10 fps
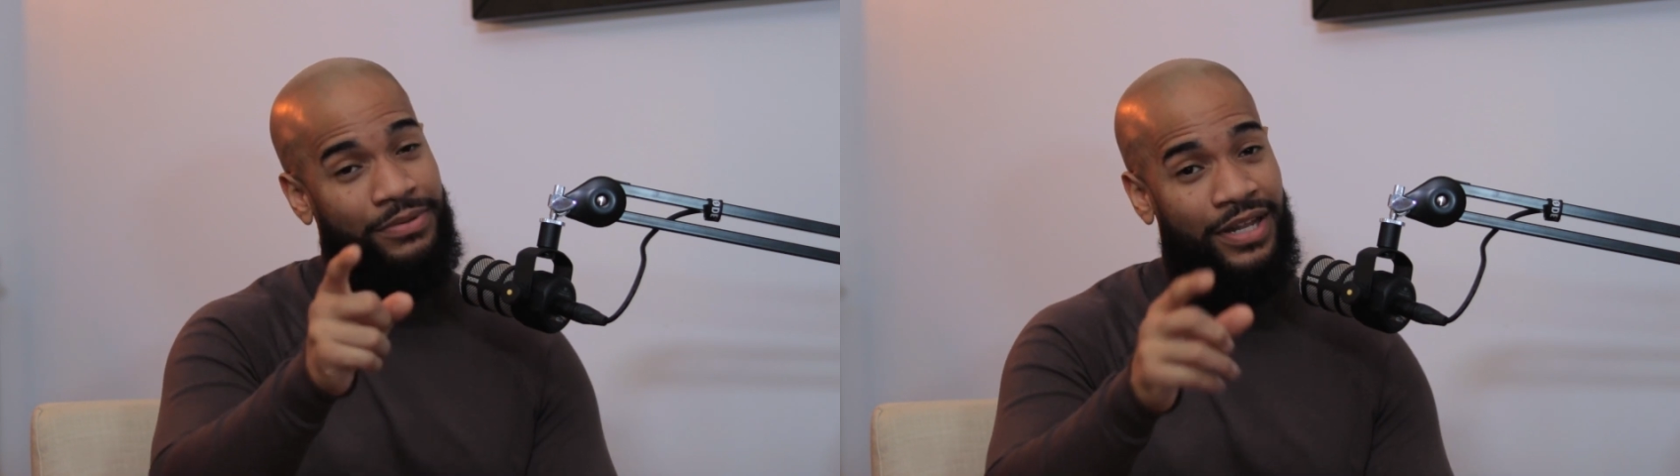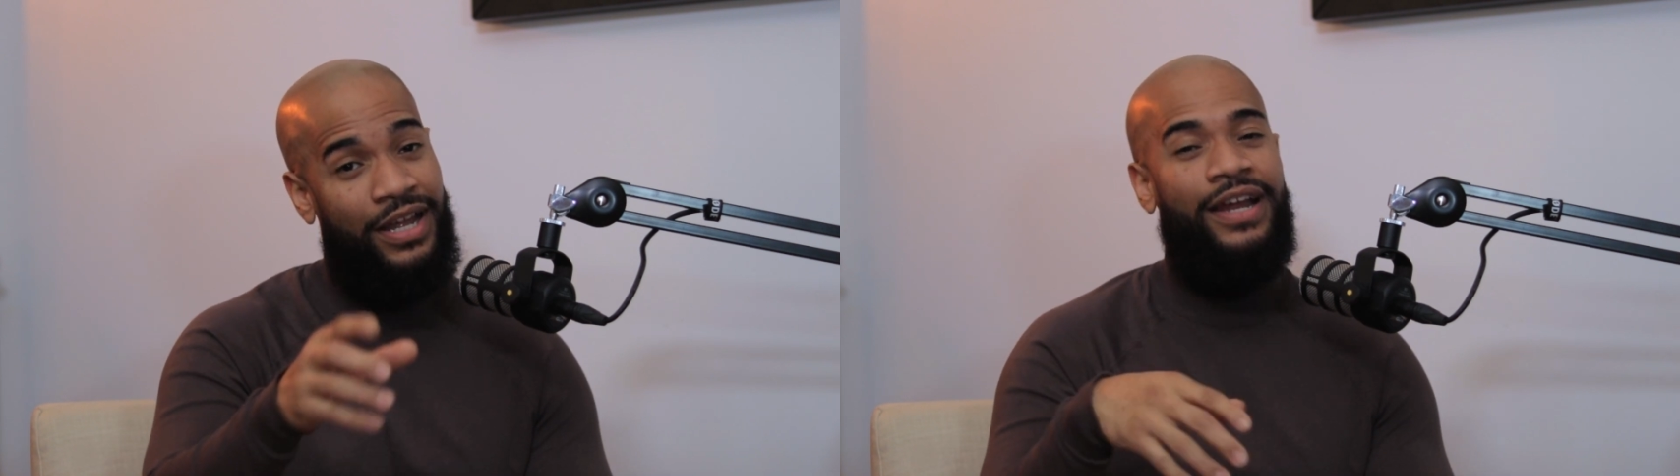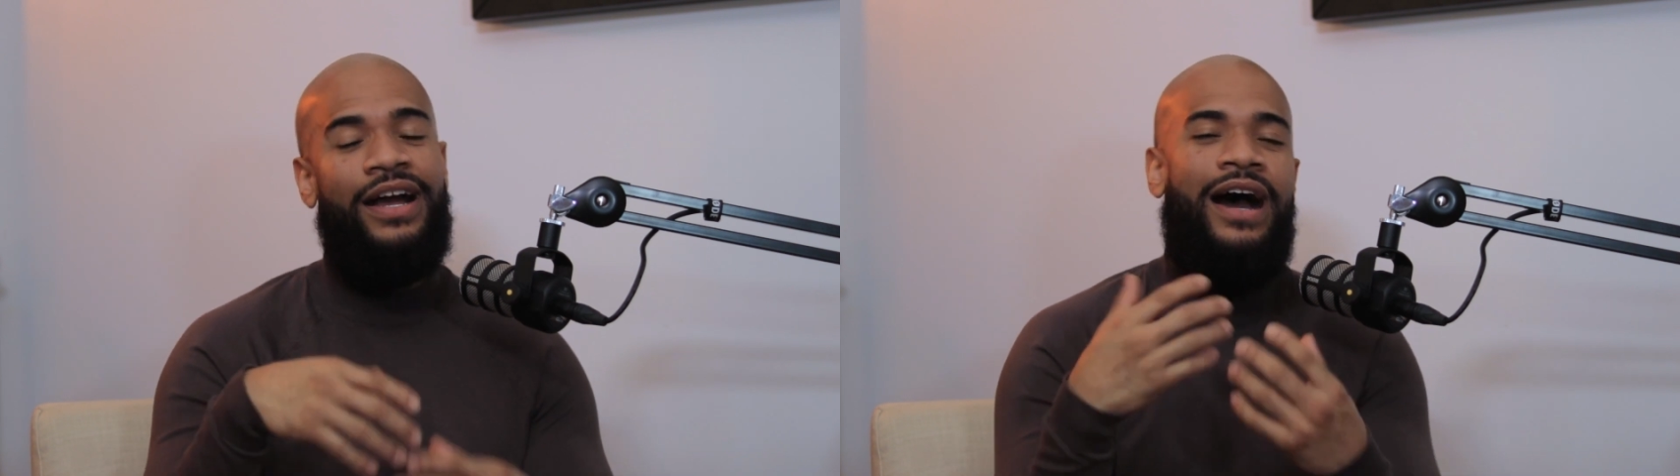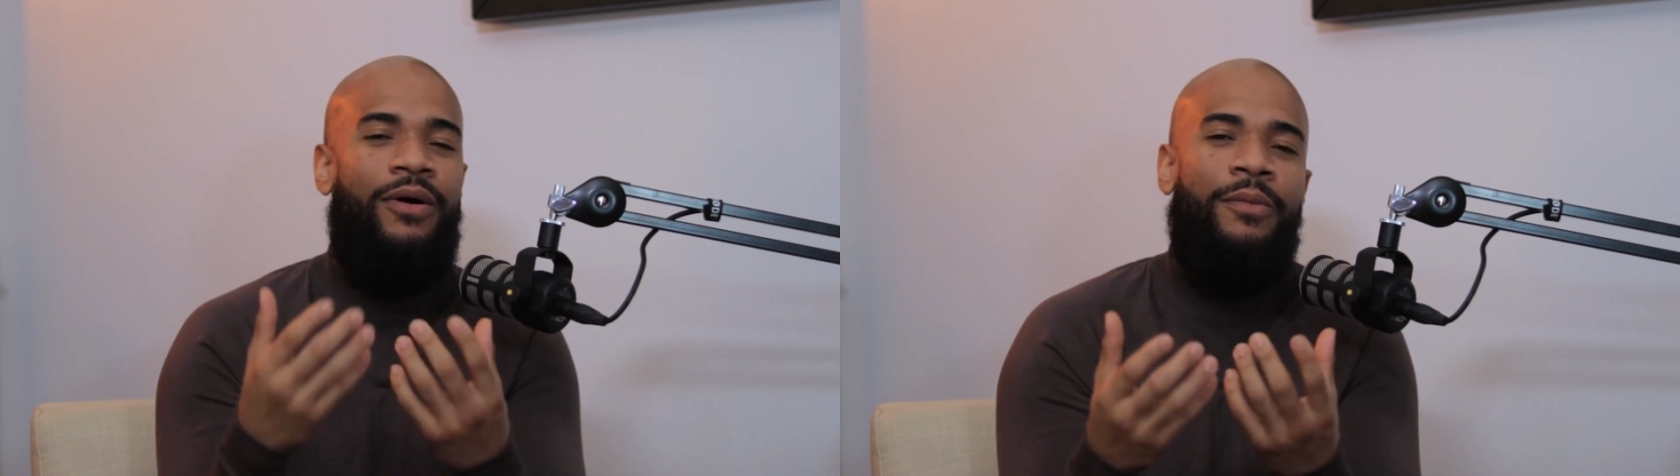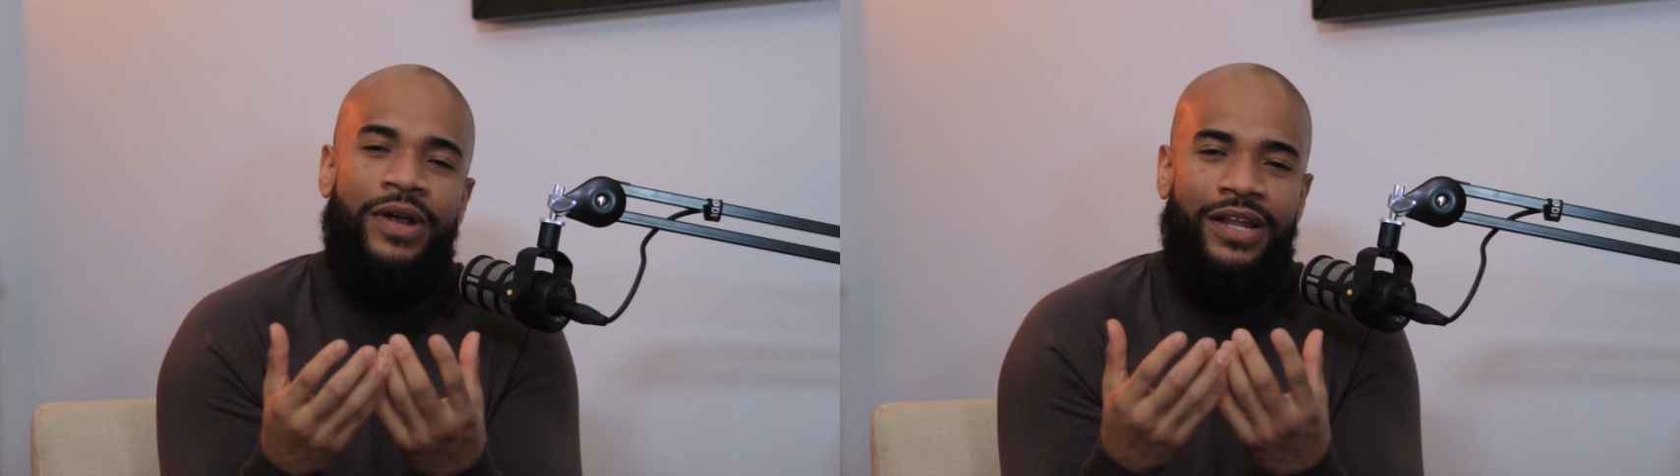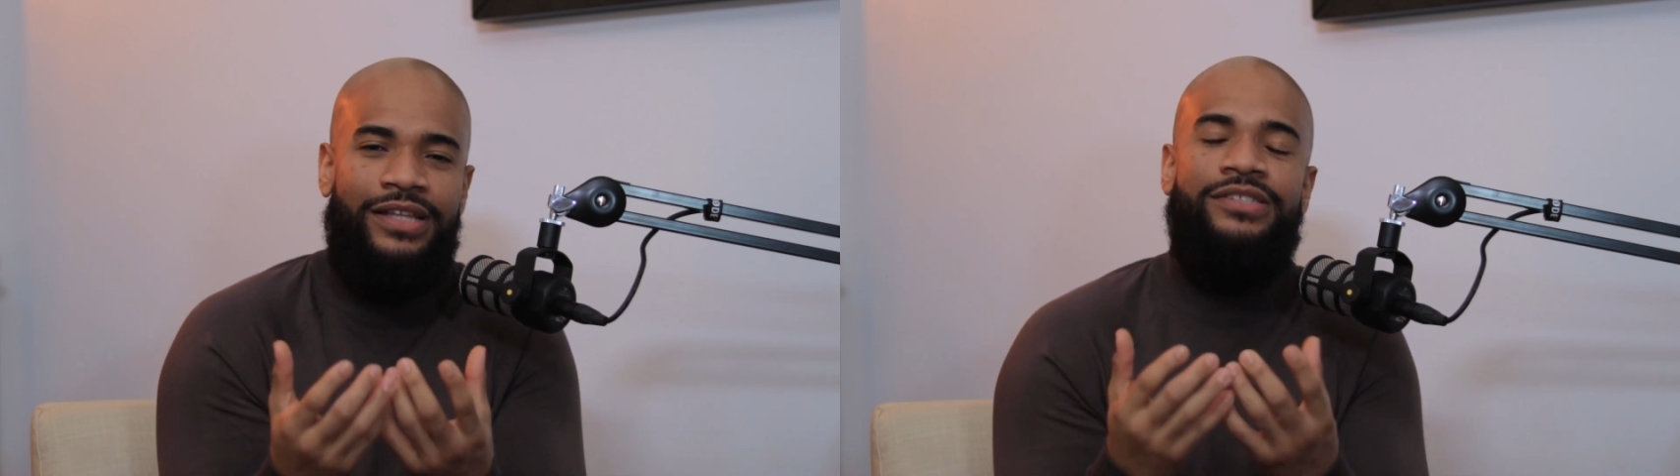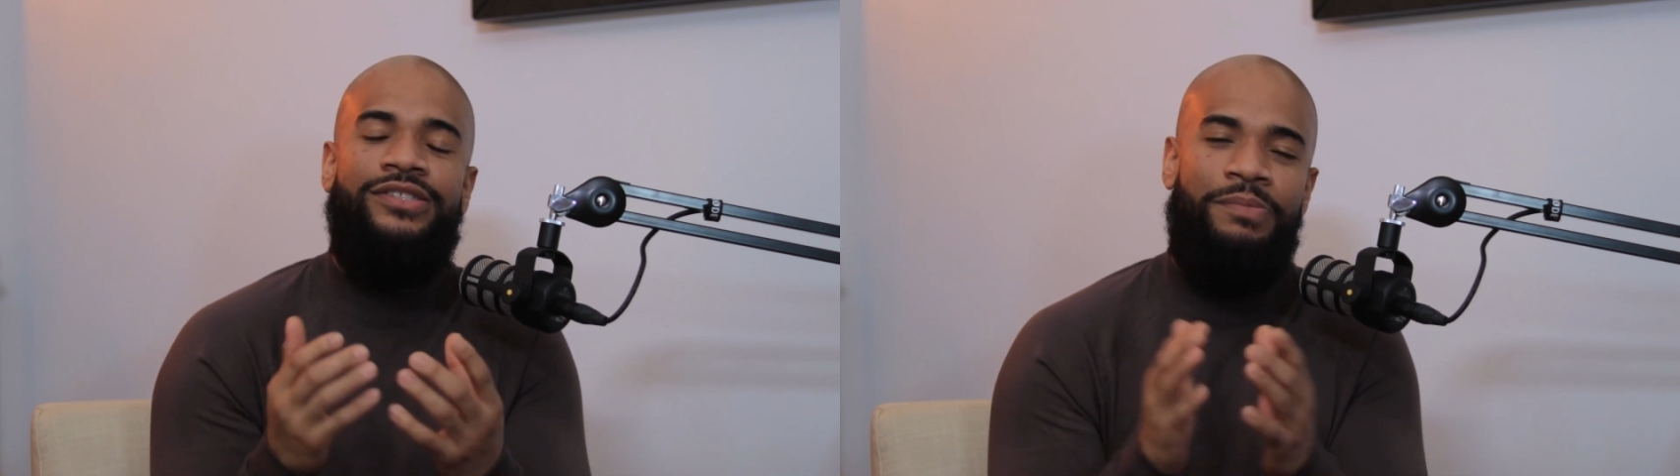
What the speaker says: And like, how are we going to get this to